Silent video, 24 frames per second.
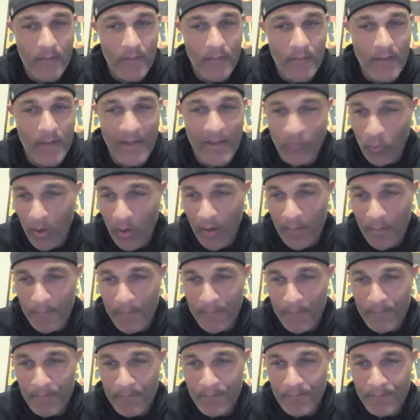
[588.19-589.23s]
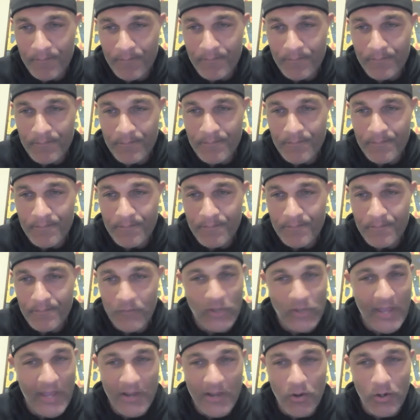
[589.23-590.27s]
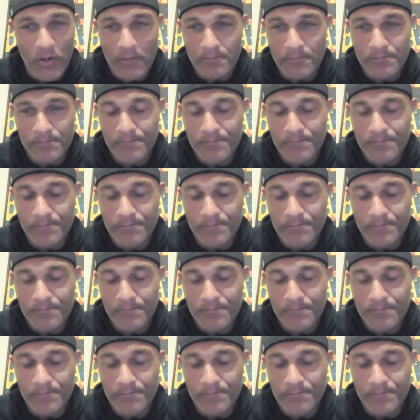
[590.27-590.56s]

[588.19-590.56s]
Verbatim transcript: That's why. You can't do it.